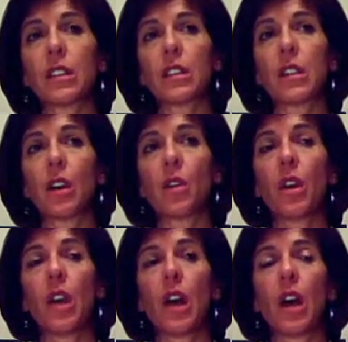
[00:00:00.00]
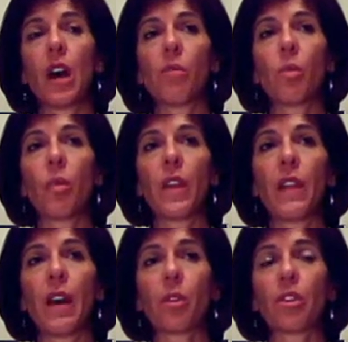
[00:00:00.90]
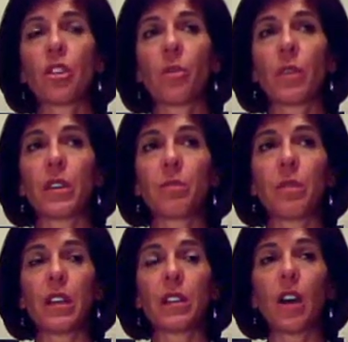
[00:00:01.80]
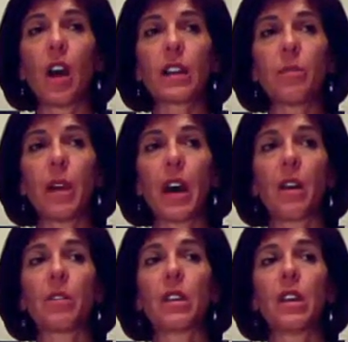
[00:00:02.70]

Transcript: And so when that merger was being talked about,